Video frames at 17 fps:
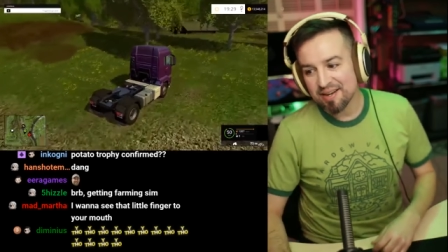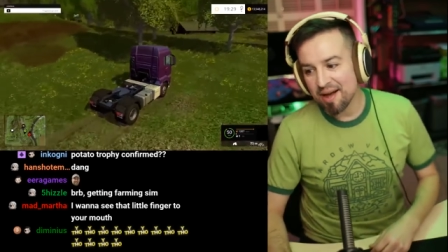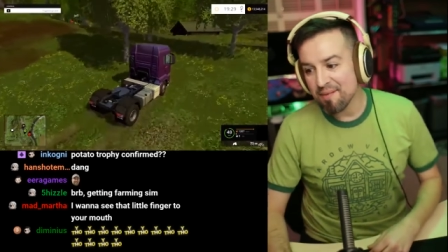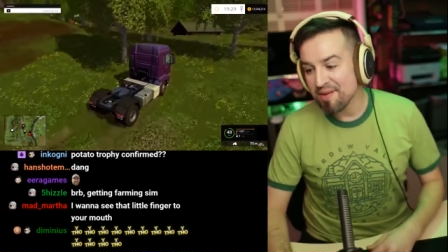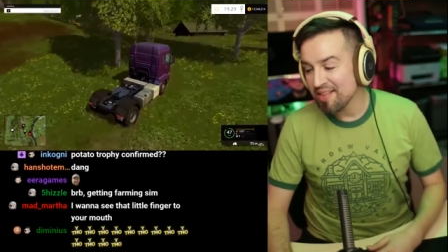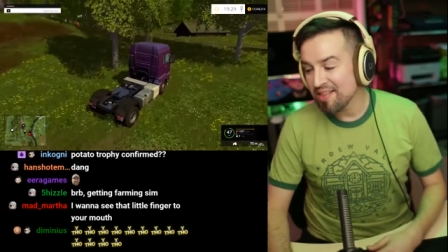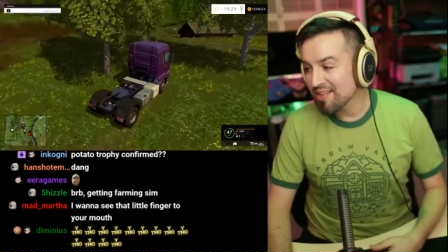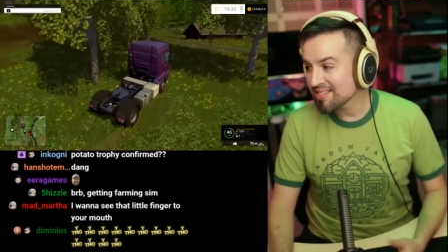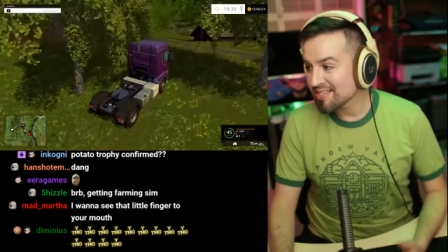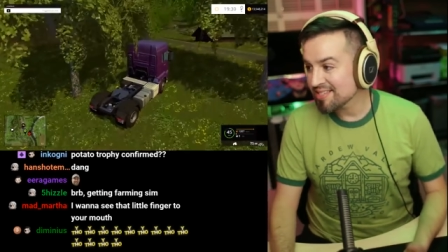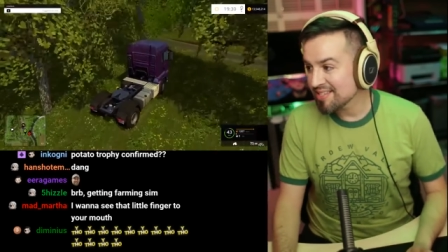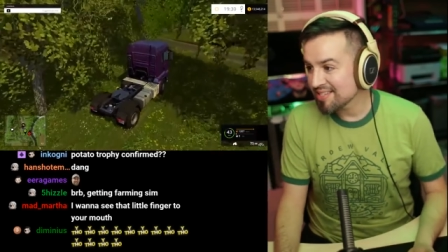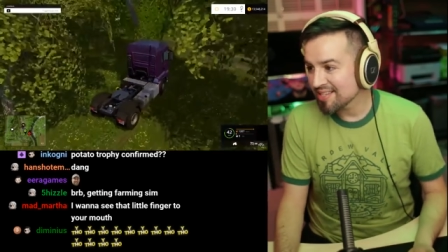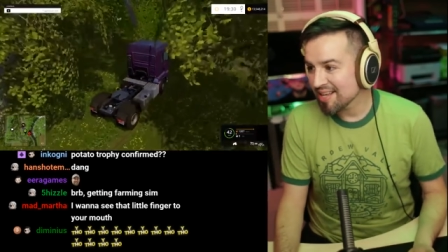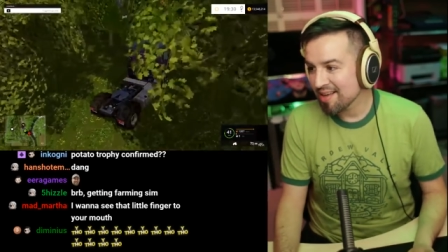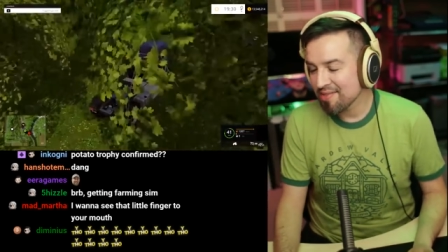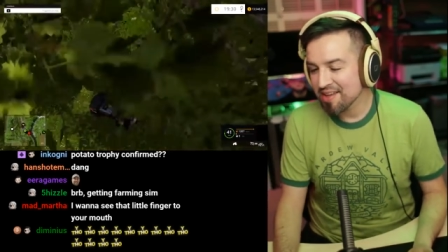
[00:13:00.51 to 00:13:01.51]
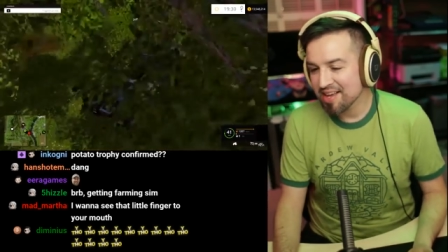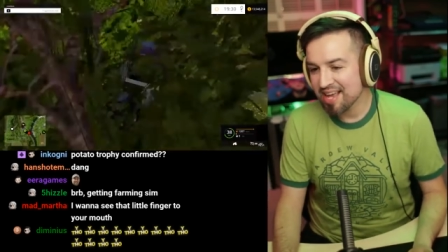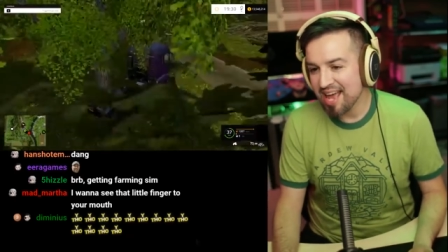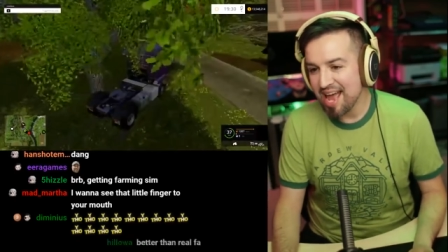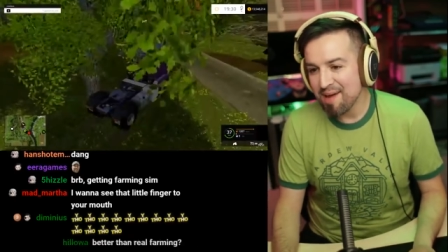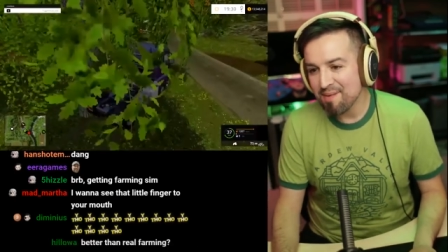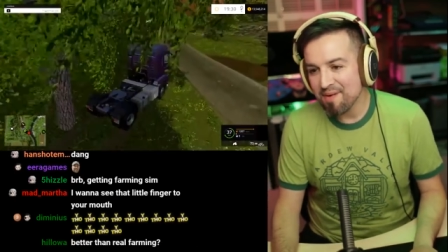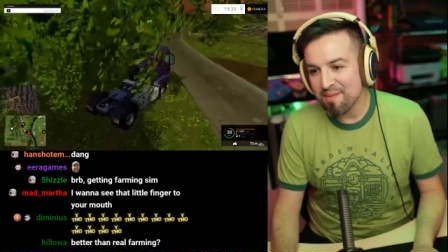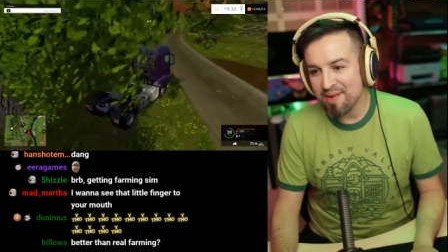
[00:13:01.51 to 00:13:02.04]
I mean, this the
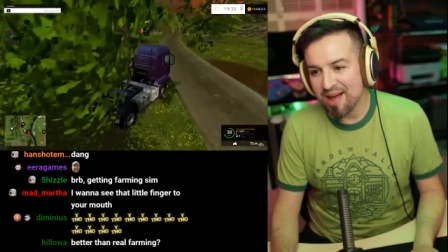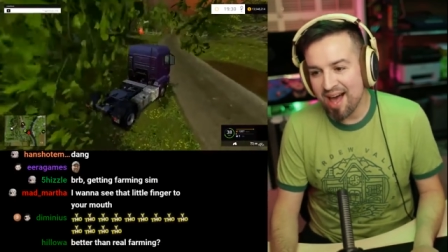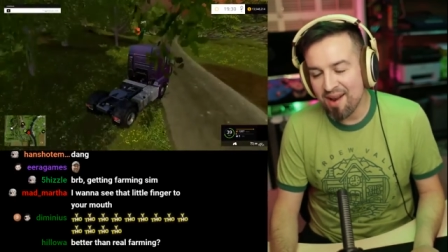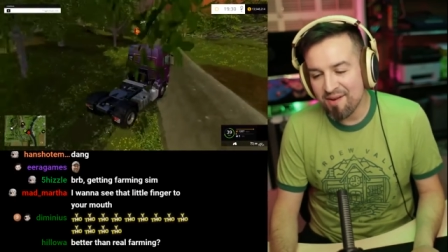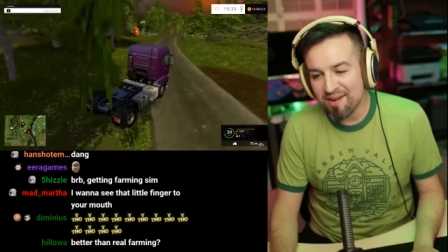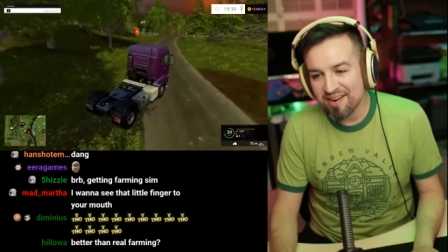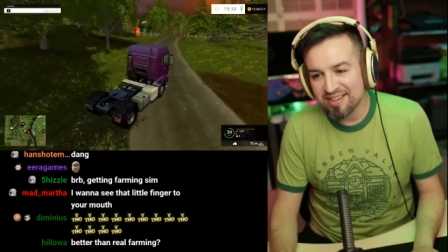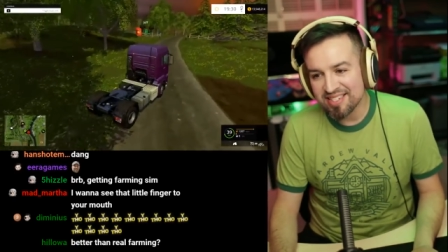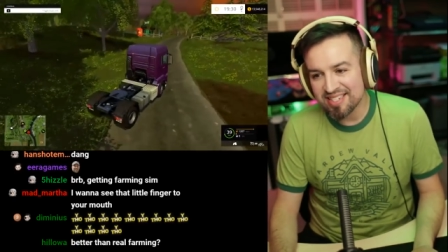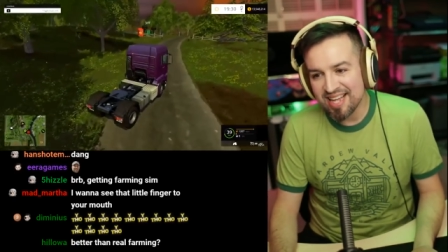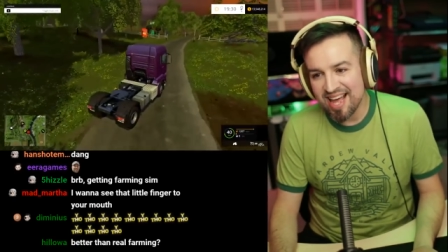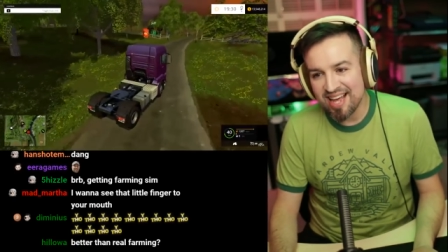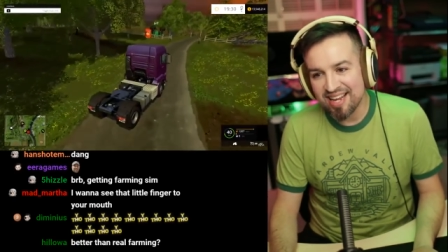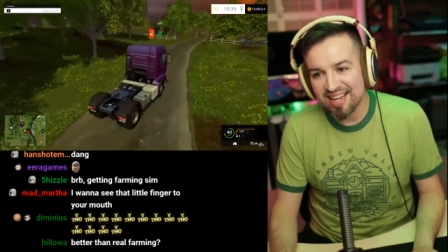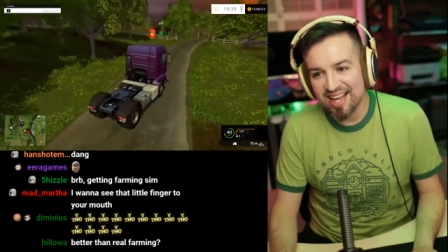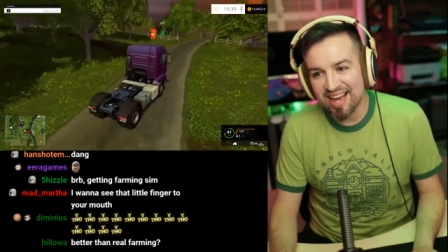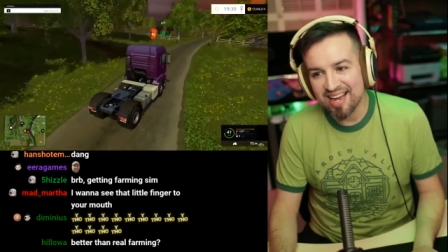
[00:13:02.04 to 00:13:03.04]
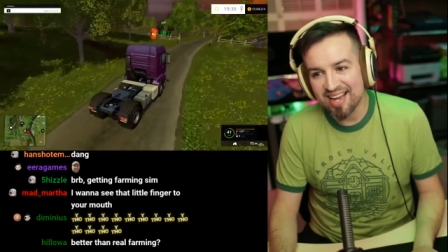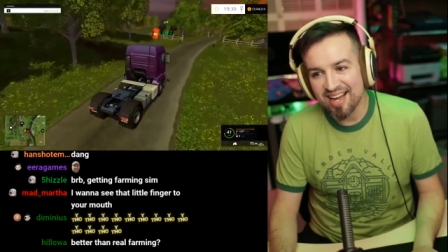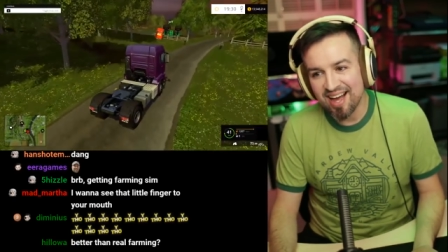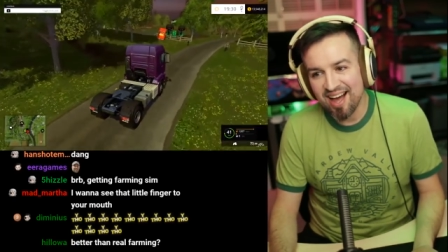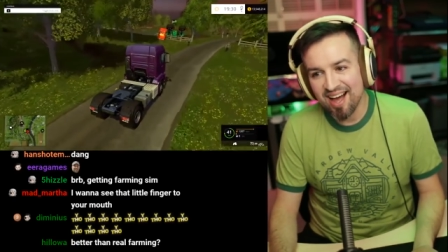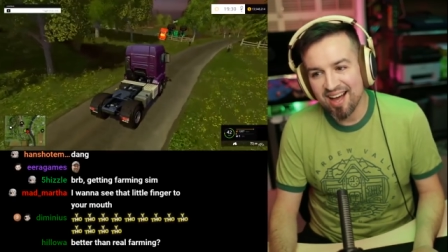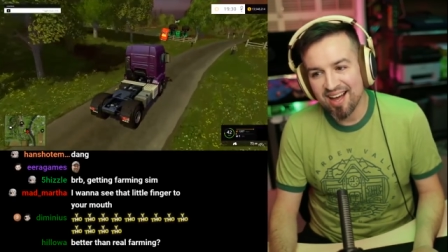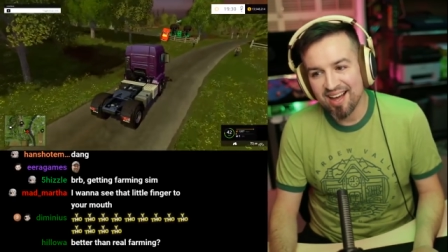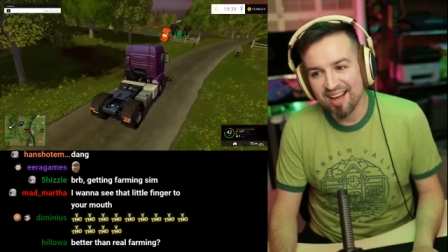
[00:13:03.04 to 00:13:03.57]
game. I mean, I don't understand like
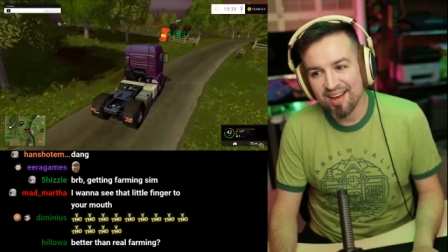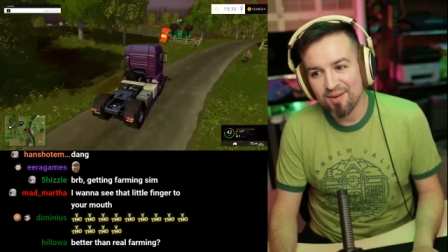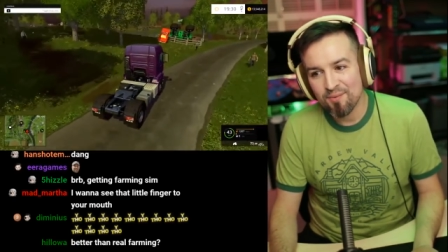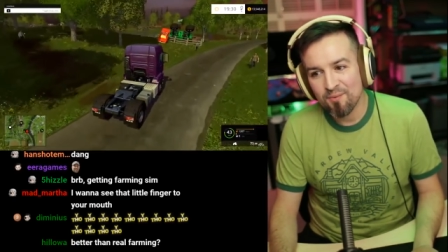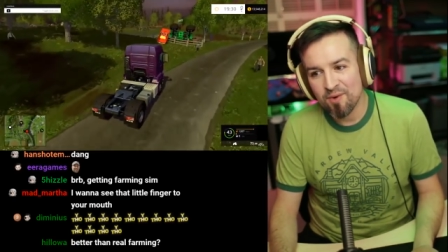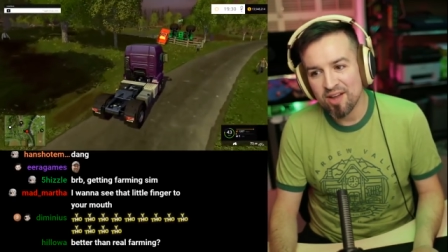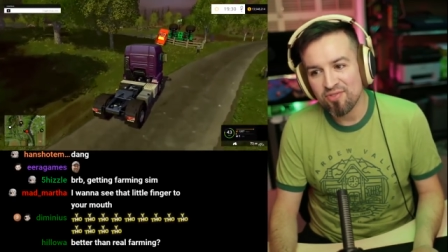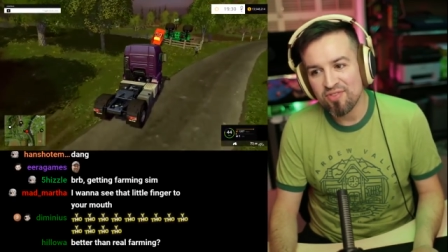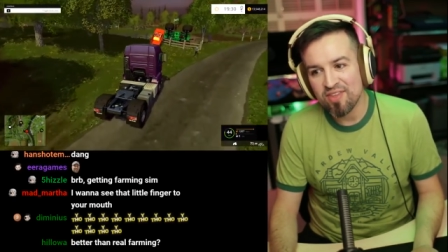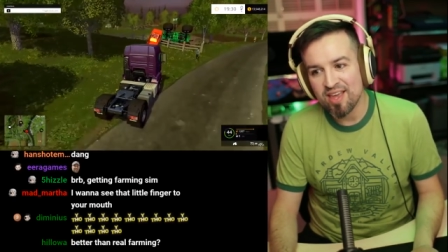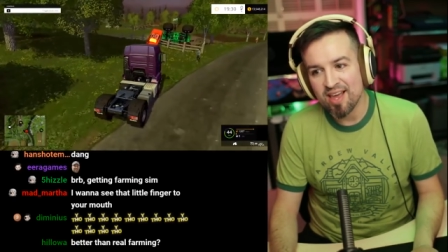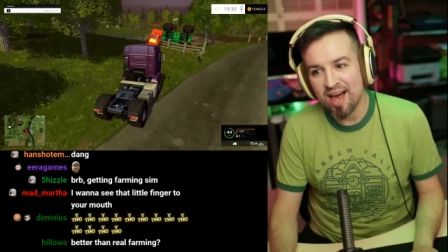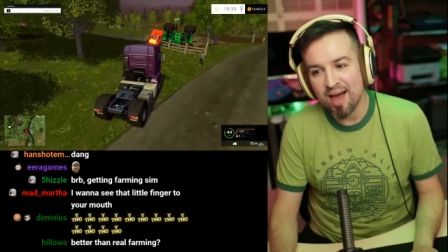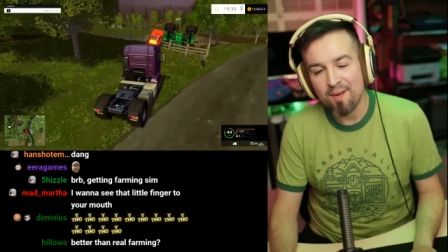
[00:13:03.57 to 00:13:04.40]
what the.